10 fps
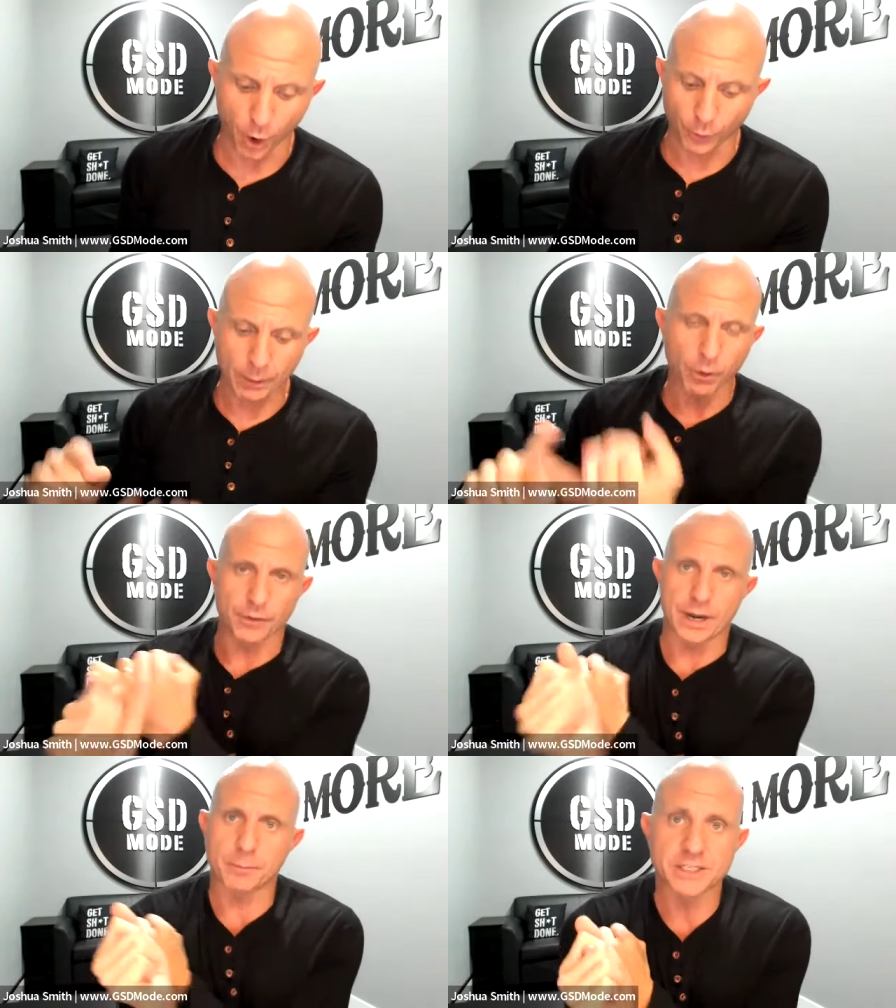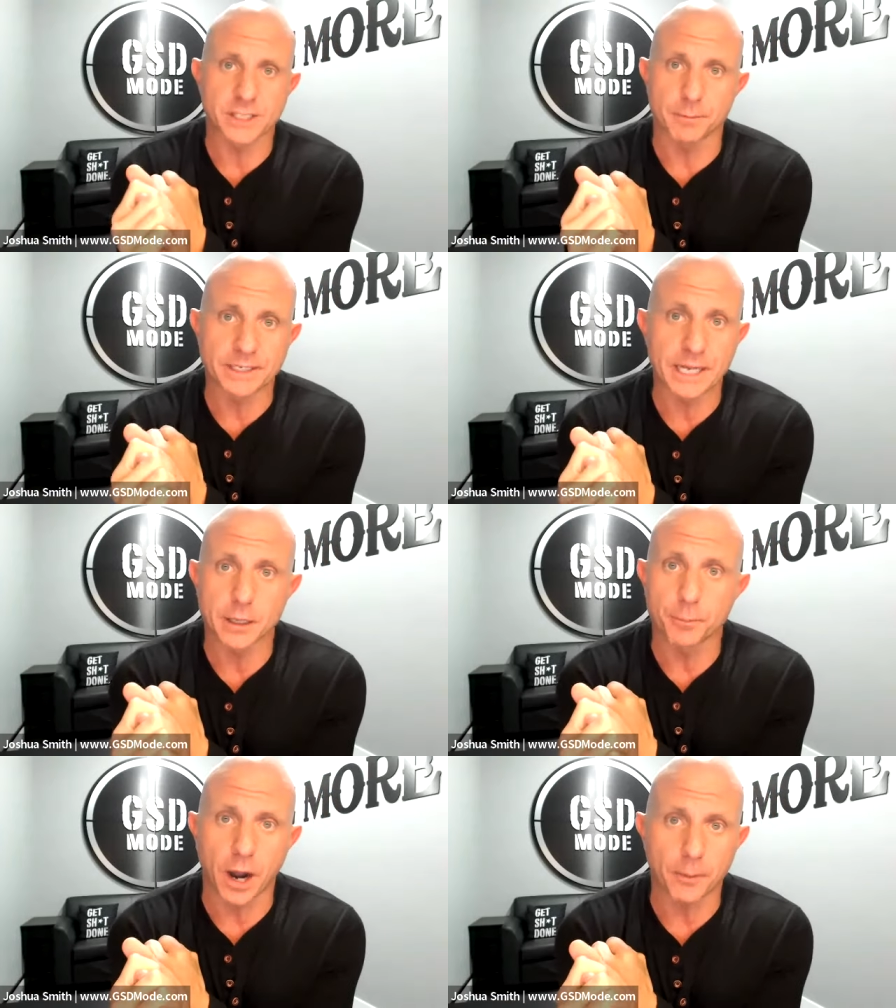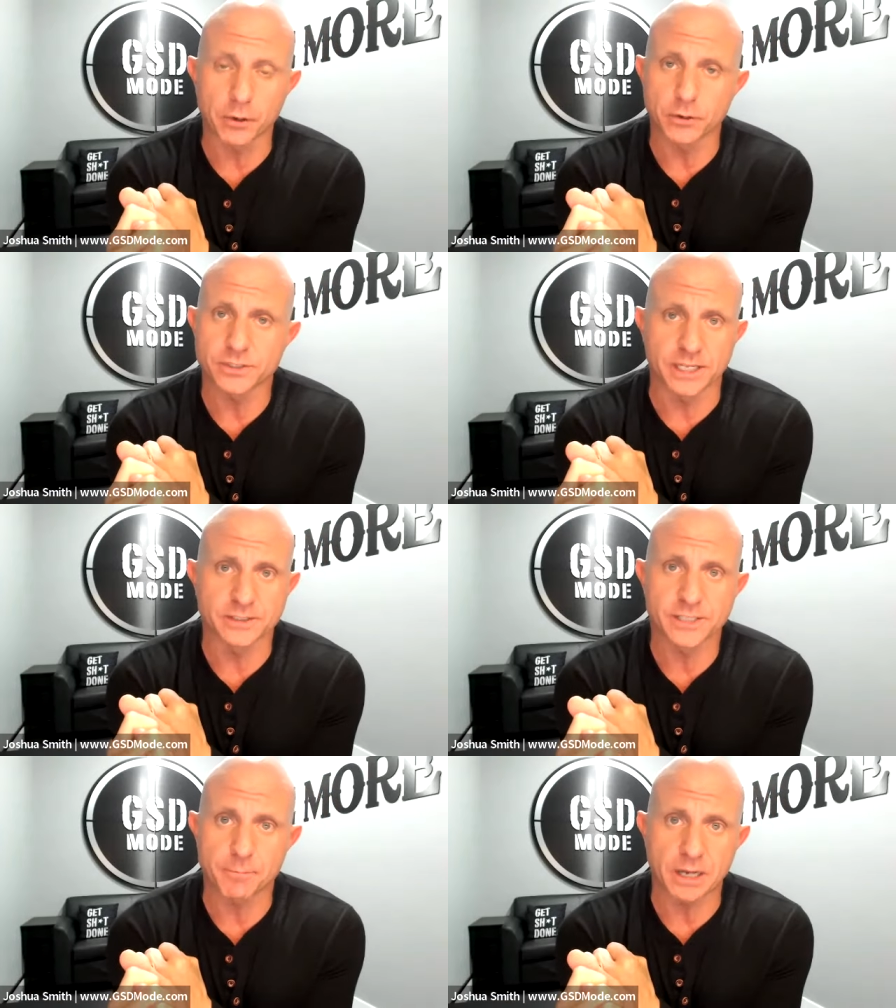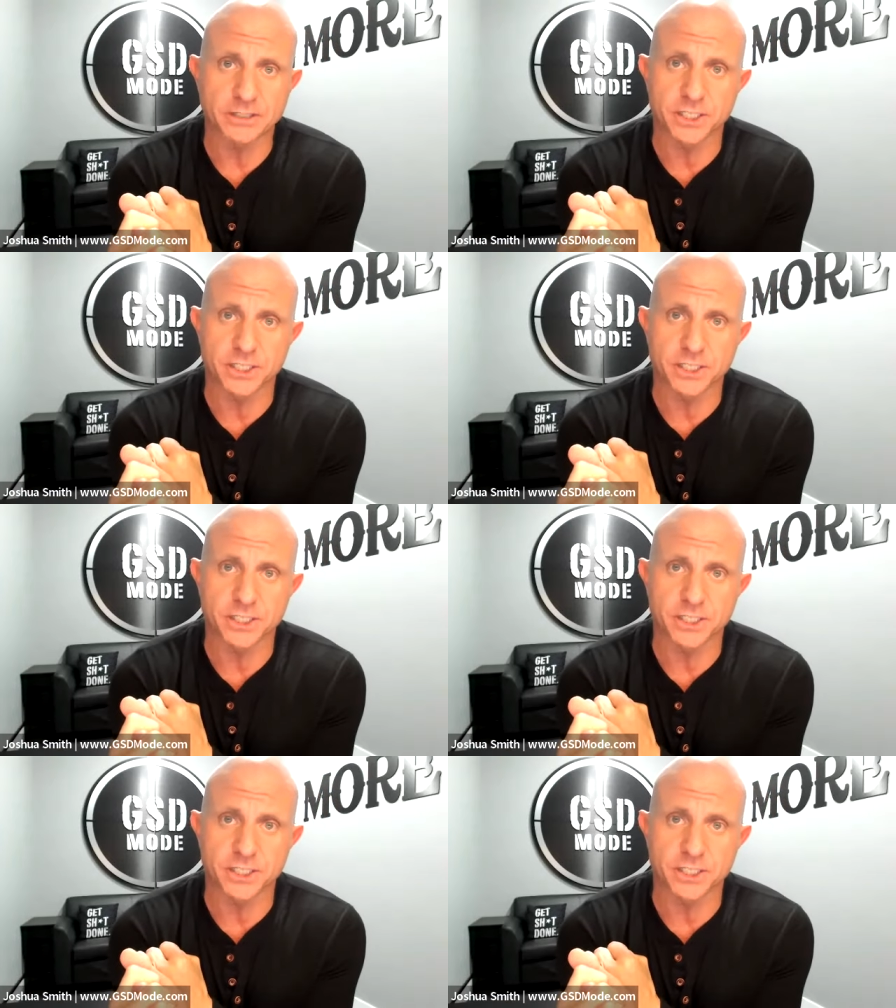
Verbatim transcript: okay, well, then I'm going to set my daily property alerts inside my